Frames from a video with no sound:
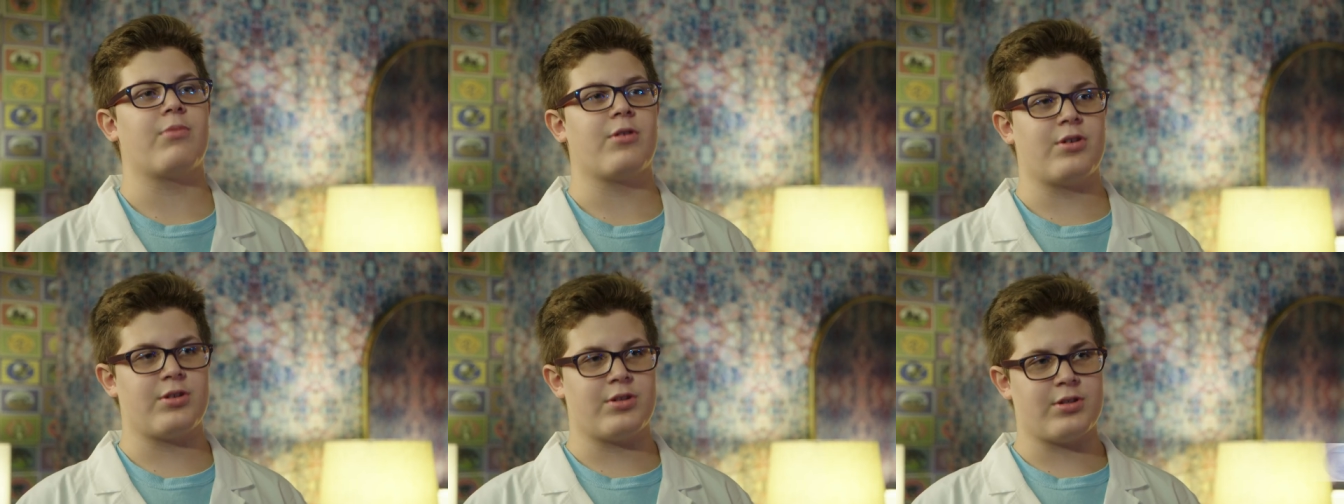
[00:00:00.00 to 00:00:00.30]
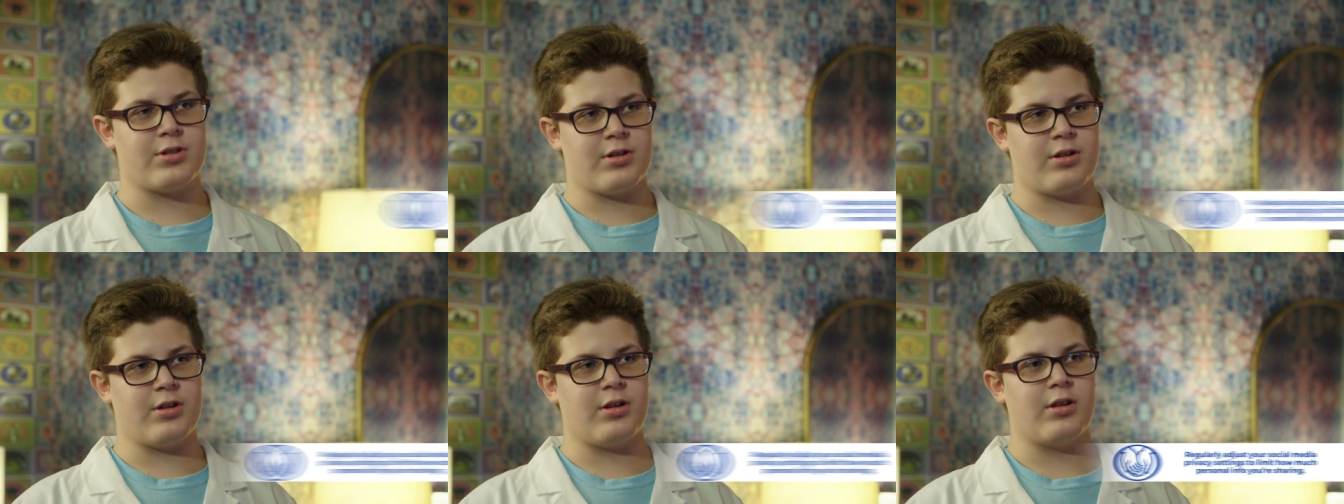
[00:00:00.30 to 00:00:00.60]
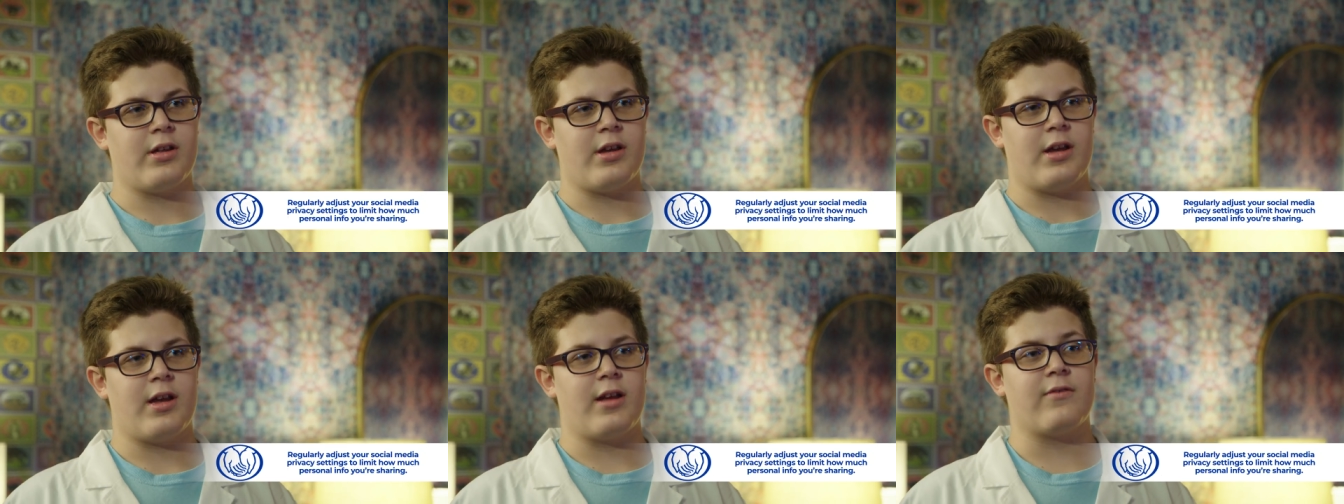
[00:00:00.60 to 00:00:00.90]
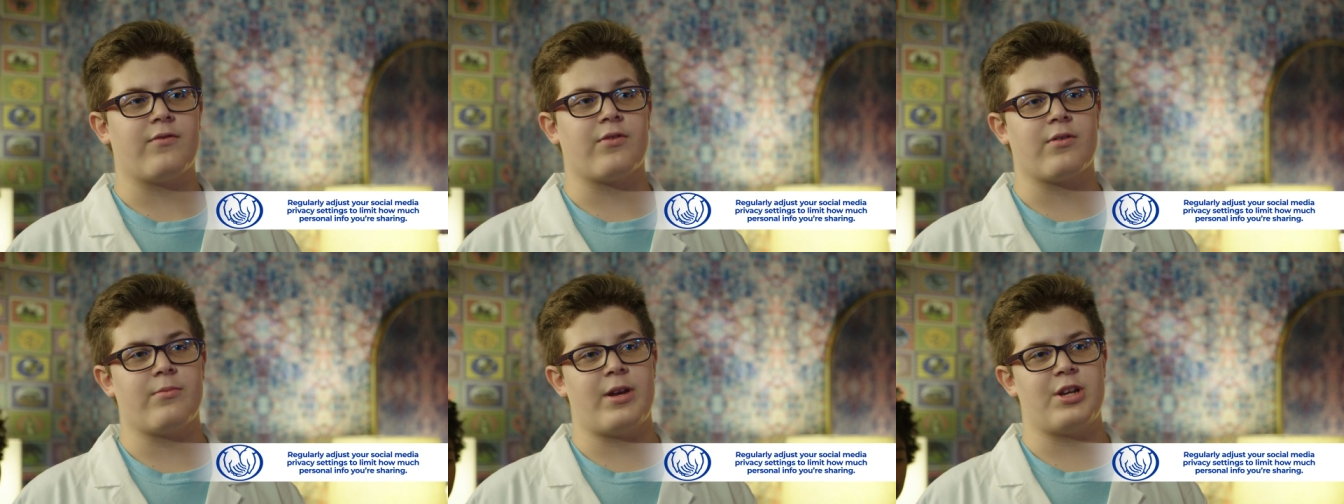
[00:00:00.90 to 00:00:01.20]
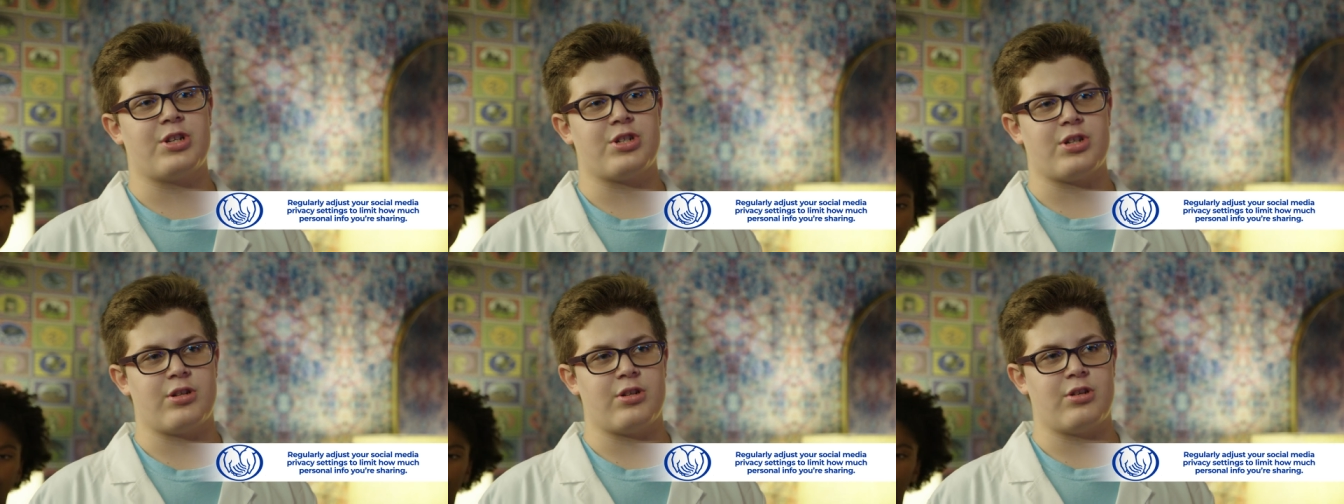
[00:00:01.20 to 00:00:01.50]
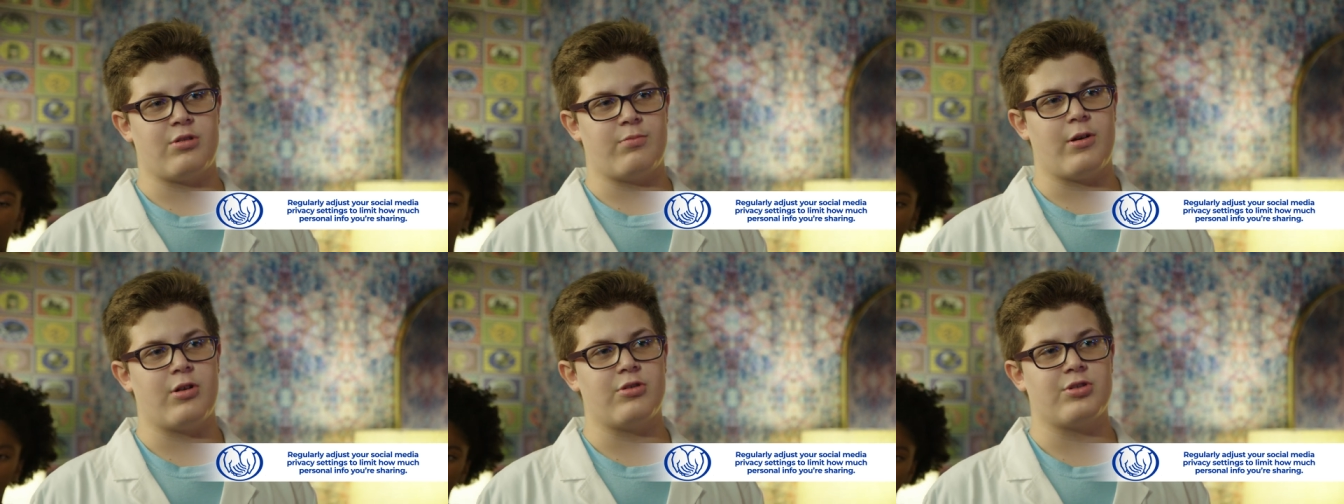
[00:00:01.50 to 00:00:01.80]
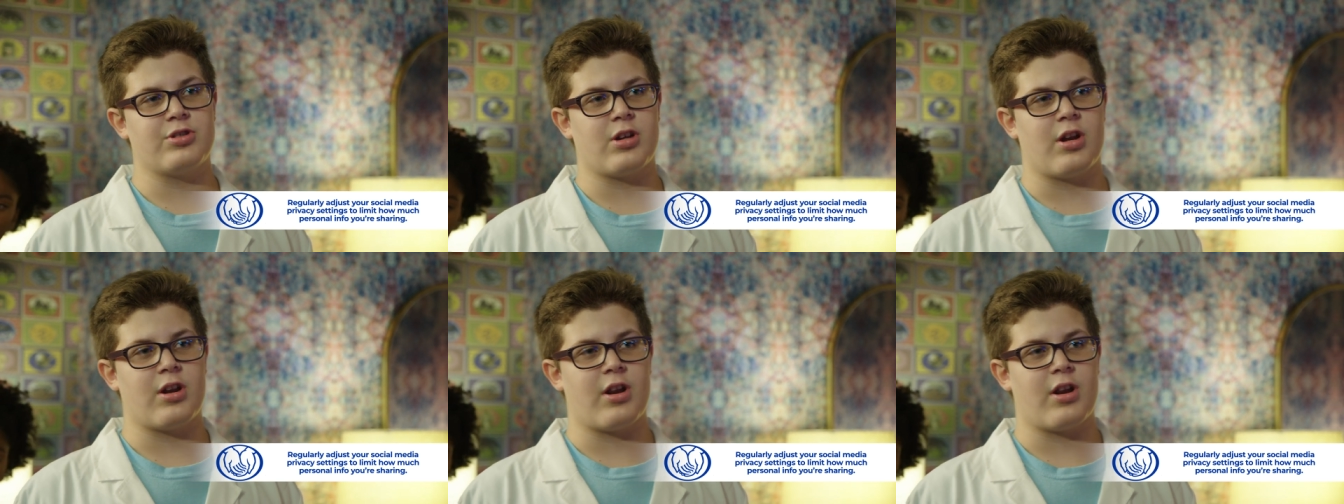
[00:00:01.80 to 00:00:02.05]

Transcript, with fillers: personal information you post